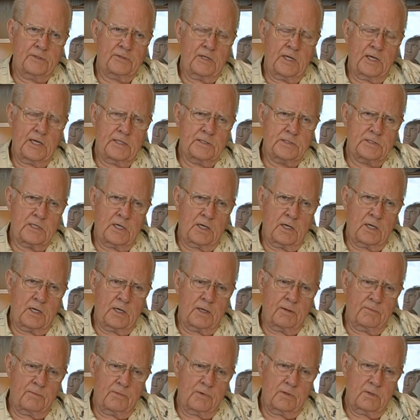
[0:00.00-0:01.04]
that
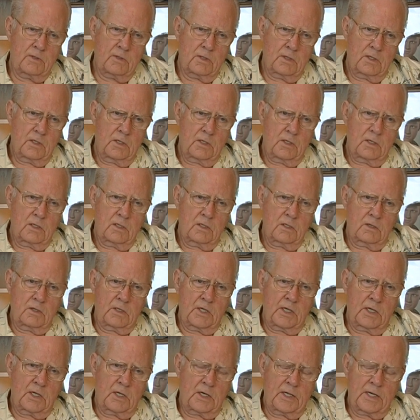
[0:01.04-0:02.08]
time,
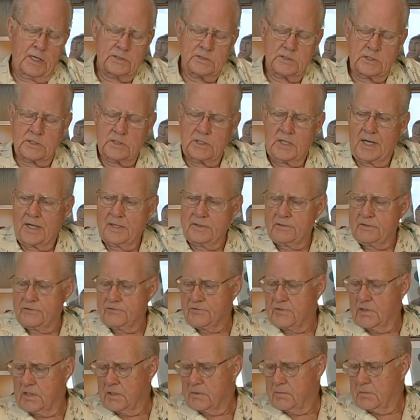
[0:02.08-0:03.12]
they elected not to
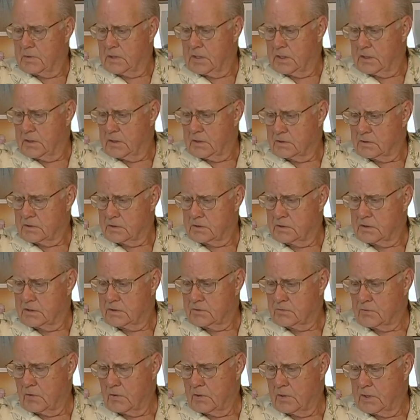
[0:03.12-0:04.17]
send me to
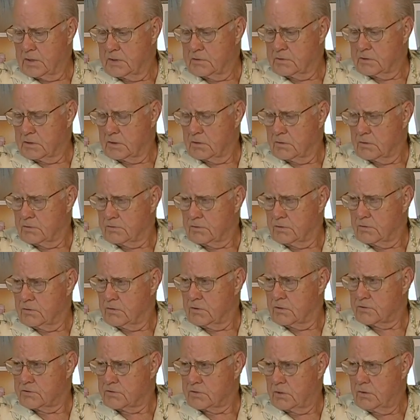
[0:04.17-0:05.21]
Detroit to go through
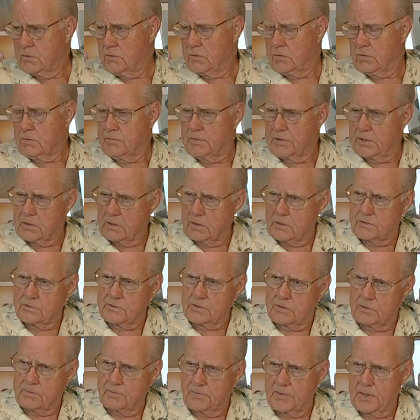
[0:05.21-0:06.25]
their school because
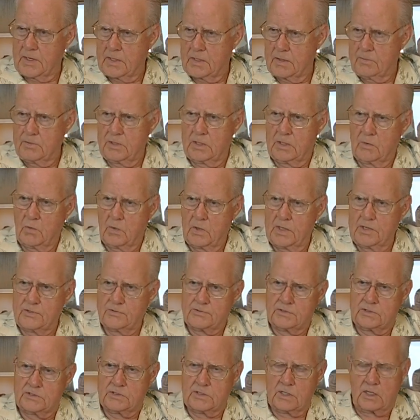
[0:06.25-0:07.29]
it'd probably be a waste
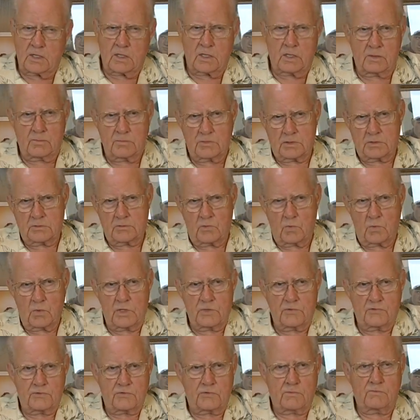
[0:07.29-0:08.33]
of time and a
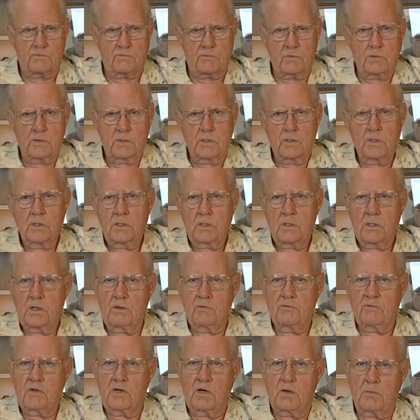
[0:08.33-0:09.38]
waste
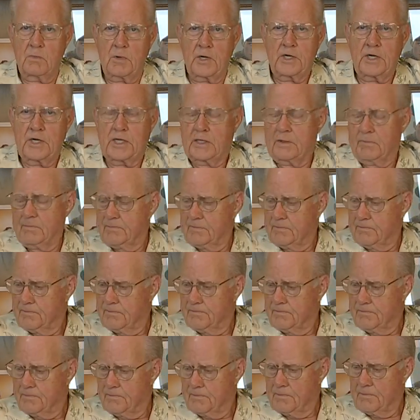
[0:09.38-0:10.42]
of their money.
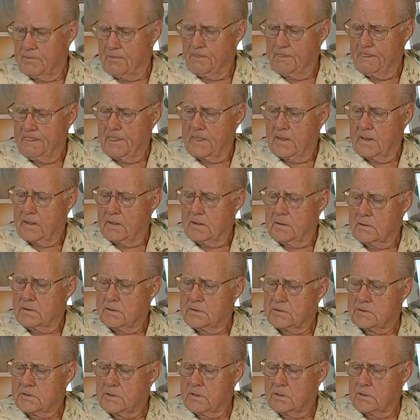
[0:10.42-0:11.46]

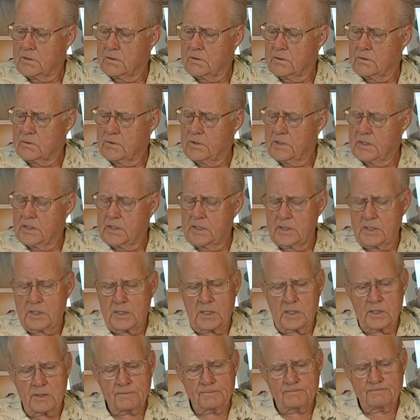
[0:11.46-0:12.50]

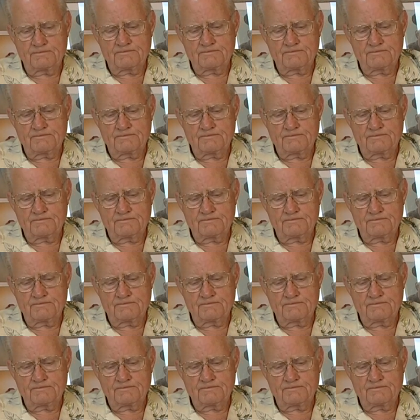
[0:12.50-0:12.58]
So